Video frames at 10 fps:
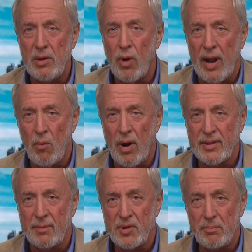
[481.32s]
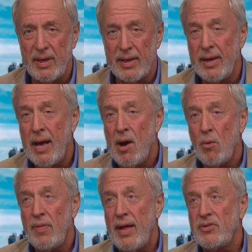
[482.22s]
what I want them to be,
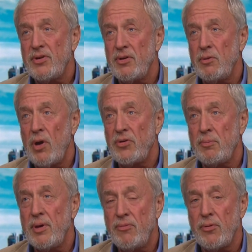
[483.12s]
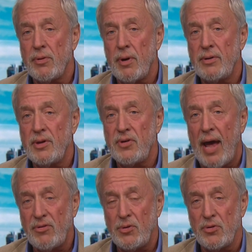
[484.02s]
well, that's a recipe for a
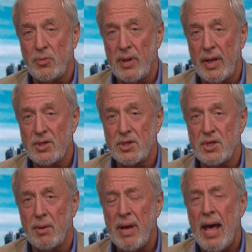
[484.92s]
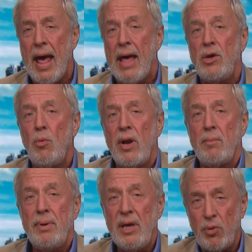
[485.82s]
disastrous relationship. Mm-hmm. You want to
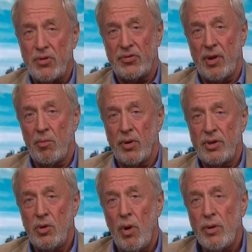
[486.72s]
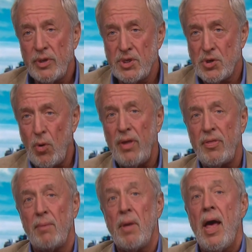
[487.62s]
be with someone. You want to enjoy
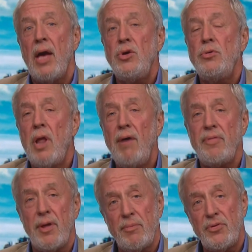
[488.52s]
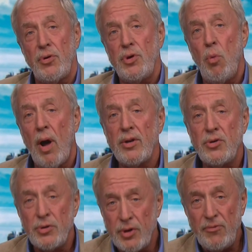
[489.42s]
them. You love them, so you want to
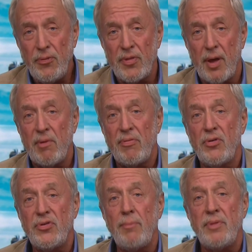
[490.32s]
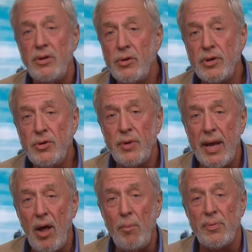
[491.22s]
do good for them. If there's something you can do to
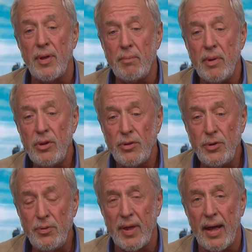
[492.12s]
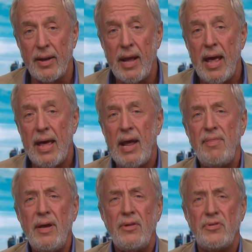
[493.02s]
help them, you'll do that. And I
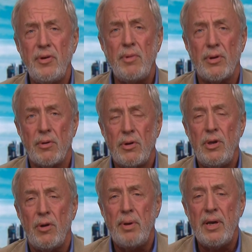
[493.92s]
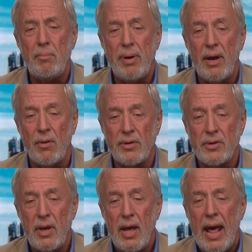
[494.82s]
think it's similar, being a parent.
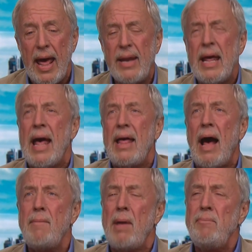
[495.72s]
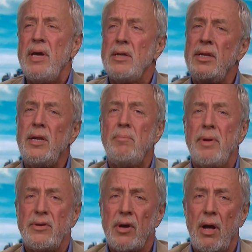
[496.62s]
And I'm being a little
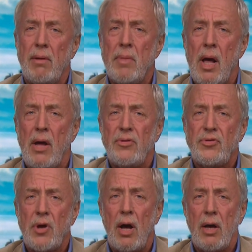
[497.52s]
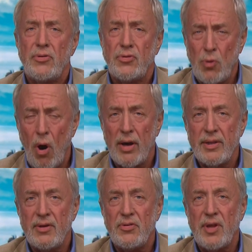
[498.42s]
bit strong in
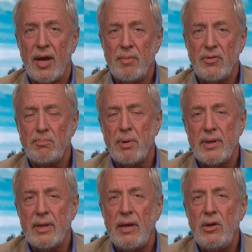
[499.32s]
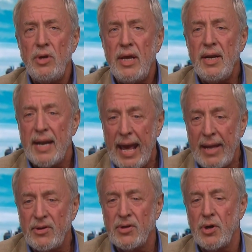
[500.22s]
these statements, but you need an
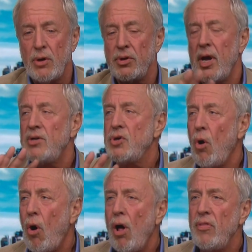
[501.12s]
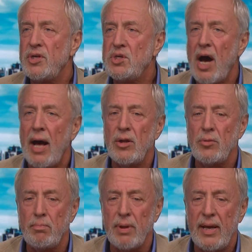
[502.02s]
antidote to all the
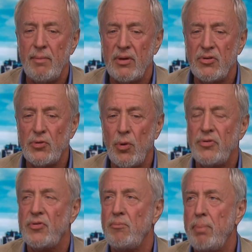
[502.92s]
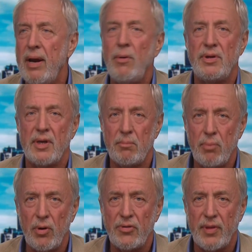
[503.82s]
child-blaming sorts of parenting
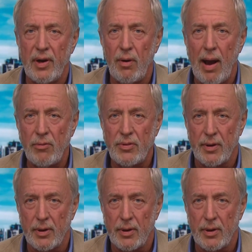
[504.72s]
books that are out there.